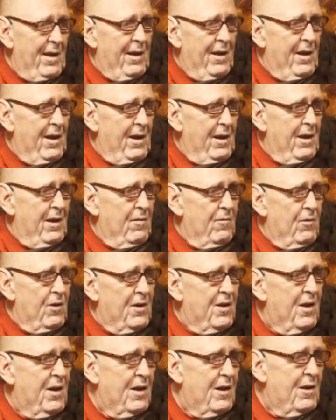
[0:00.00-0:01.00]
and I have a
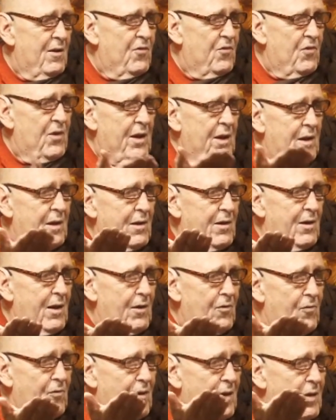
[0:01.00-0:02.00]
tendency to
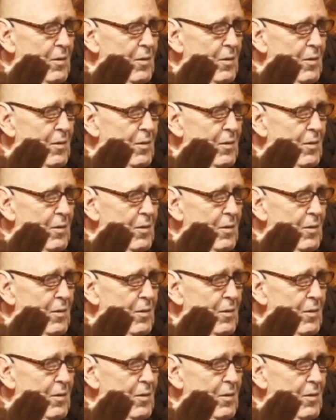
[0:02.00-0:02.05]
teach